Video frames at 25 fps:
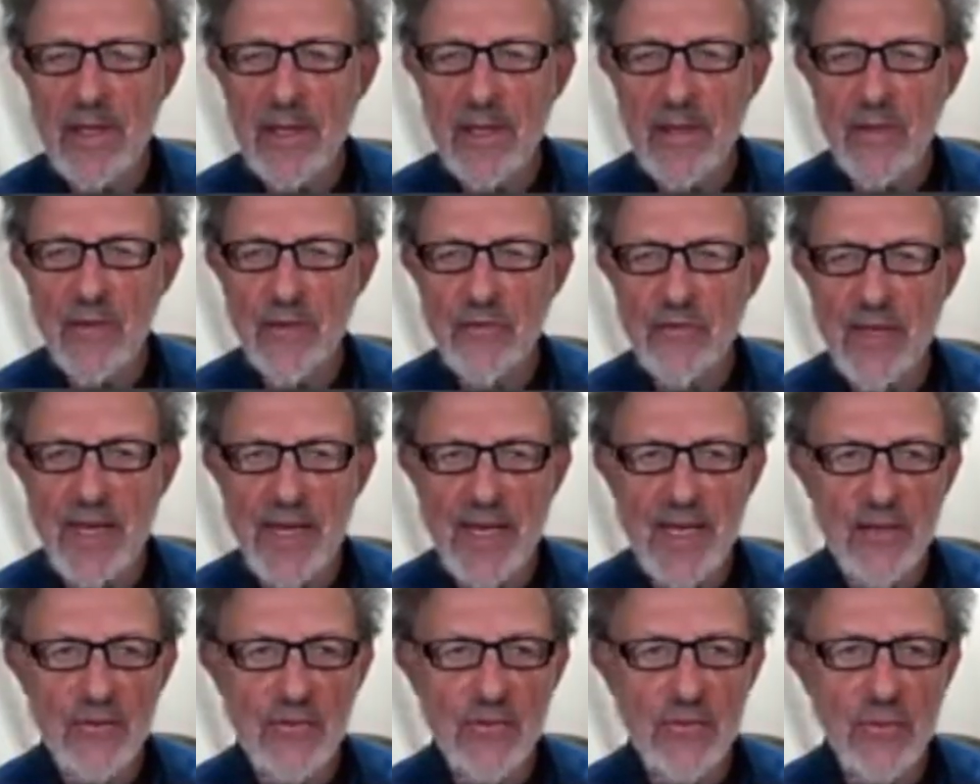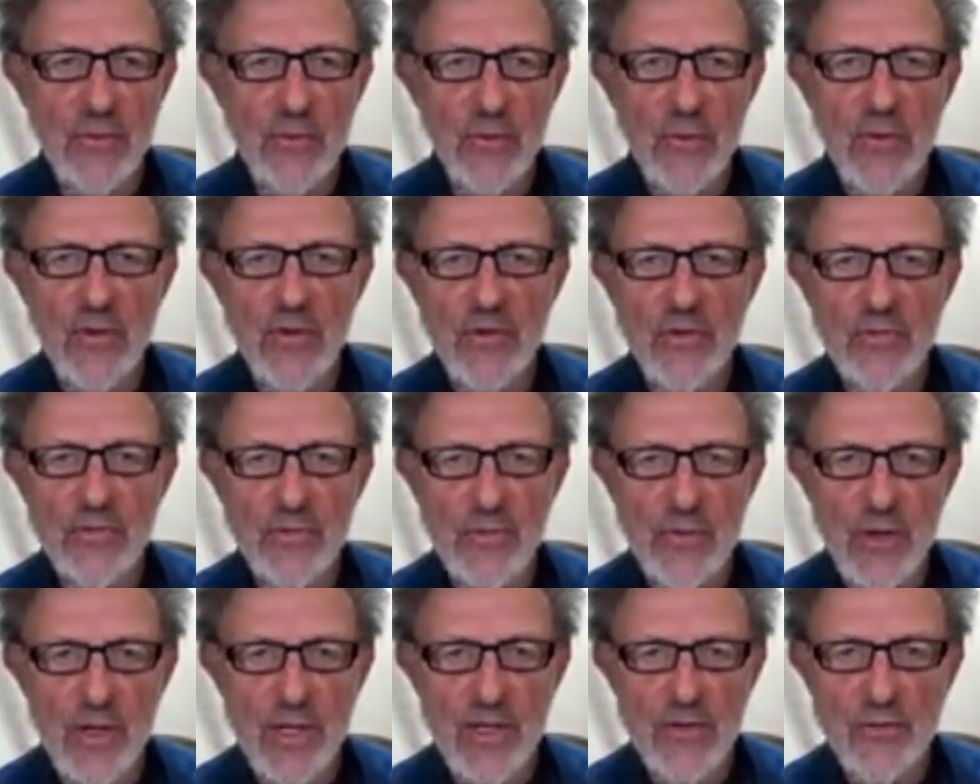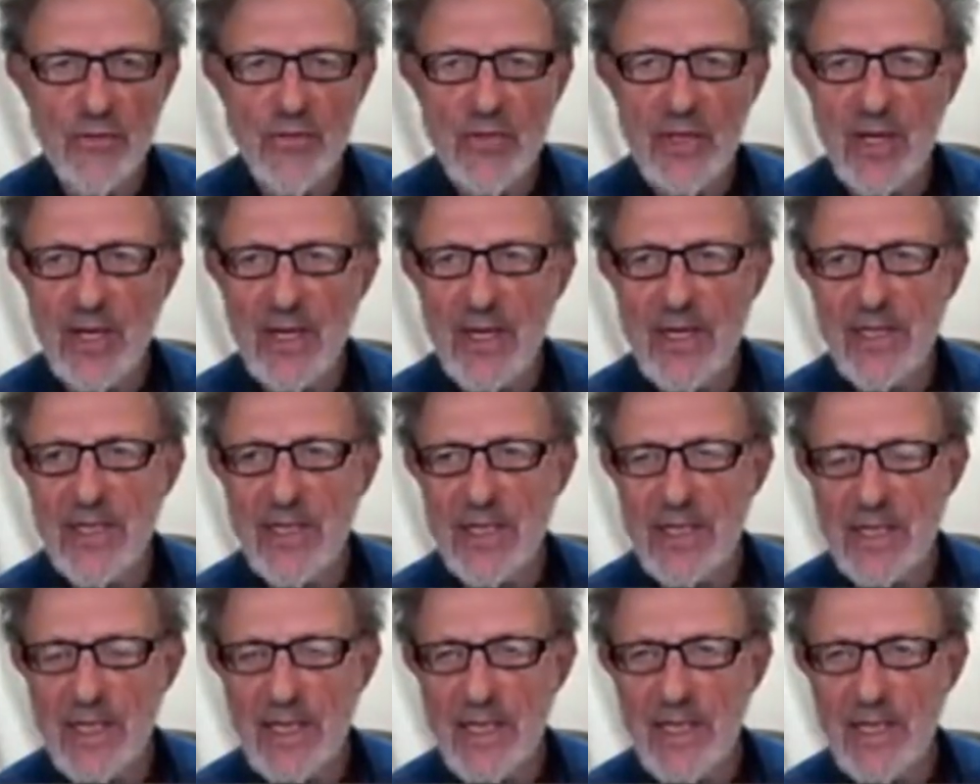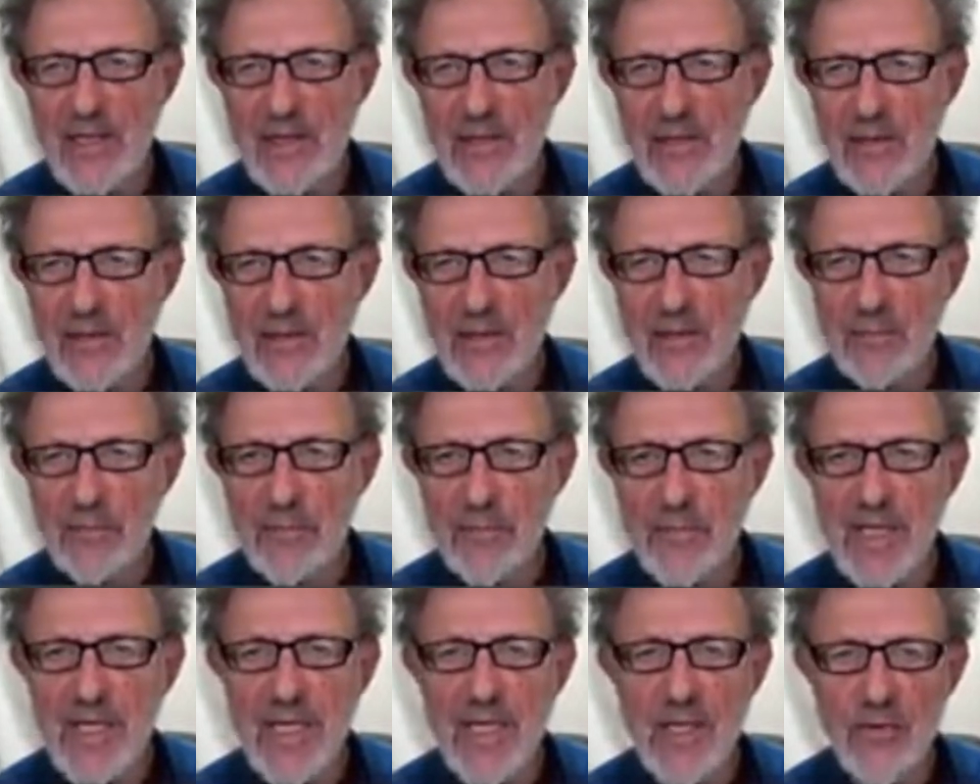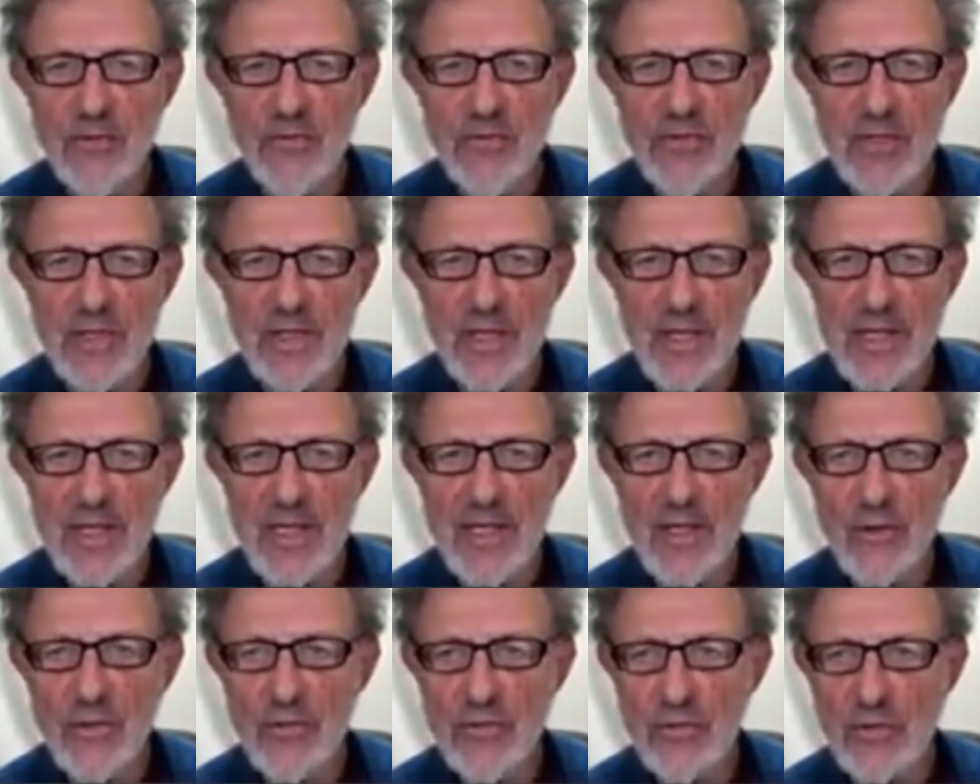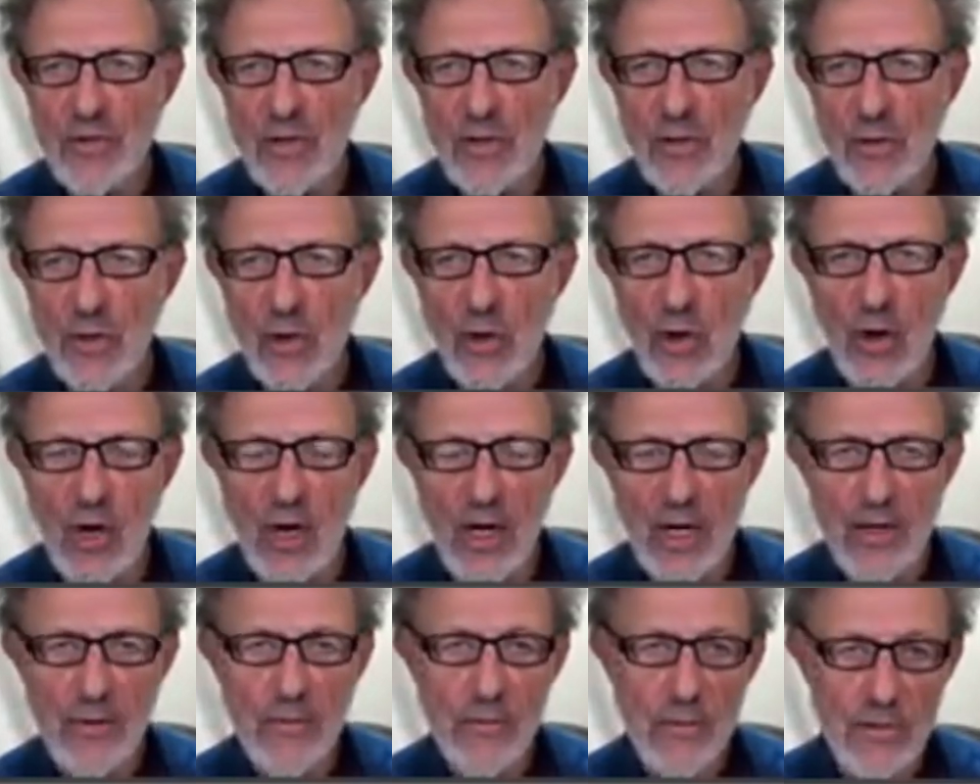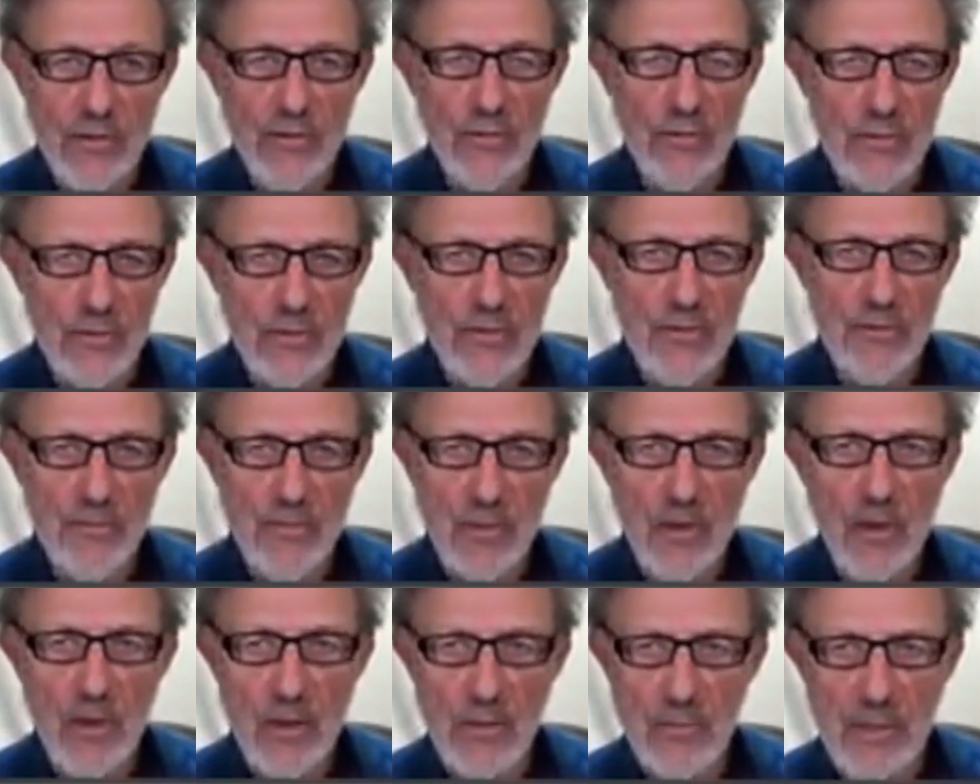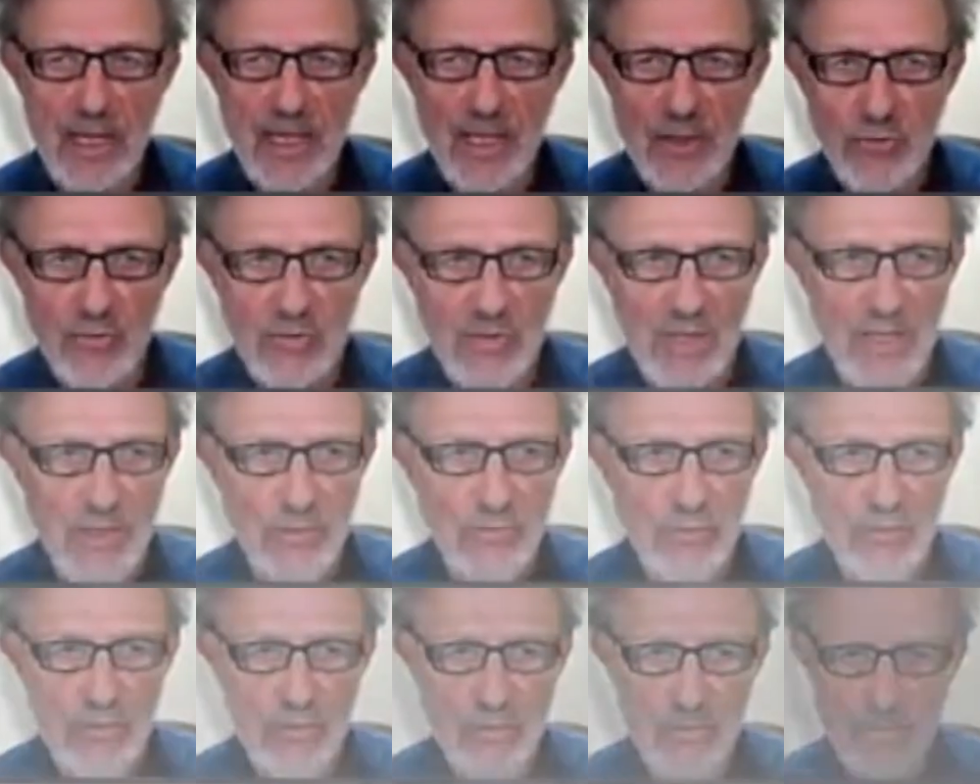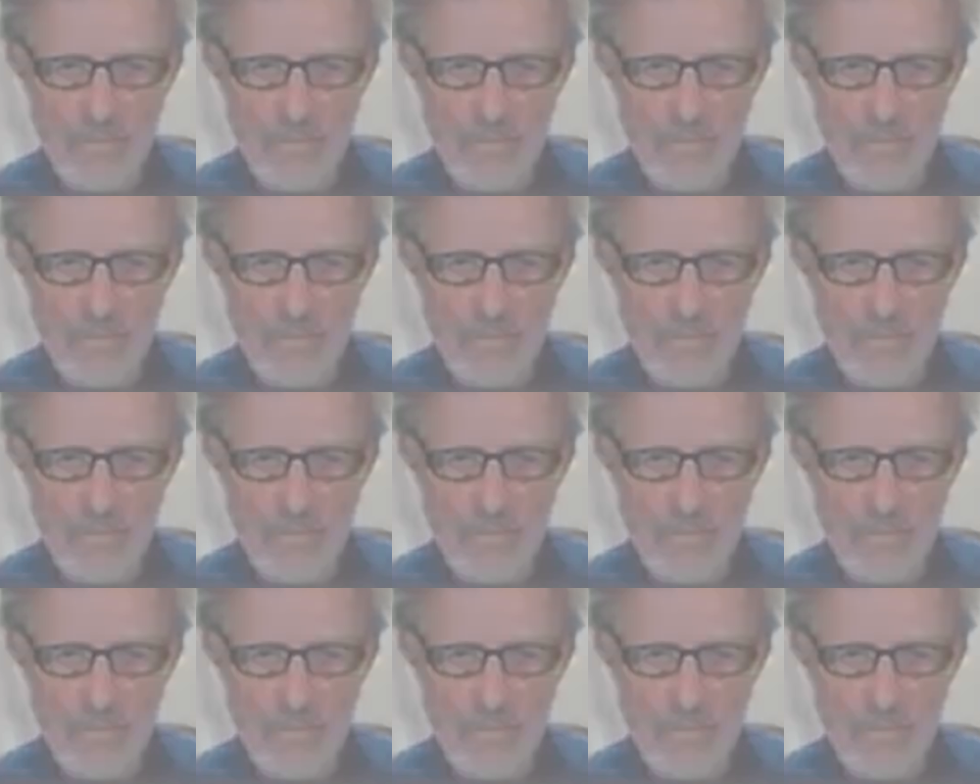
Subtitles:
The second 4 is for unsigned, and then the biggest is long, which all makes sense.